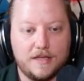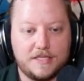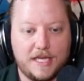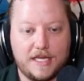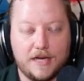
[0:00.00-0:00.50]

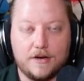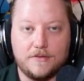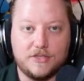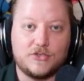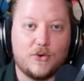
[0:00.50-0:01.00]
take care of
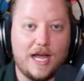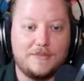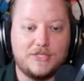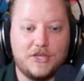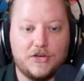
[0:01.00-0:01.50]
the
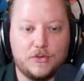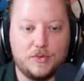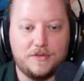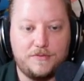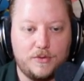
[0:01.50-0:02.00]
scraps here
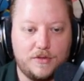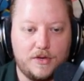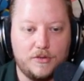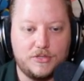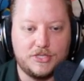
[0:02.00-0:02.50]
with a few of
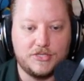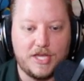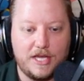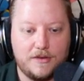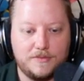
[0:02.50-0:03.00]
those
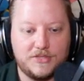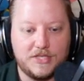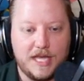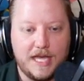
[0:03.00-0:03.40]
Shazams,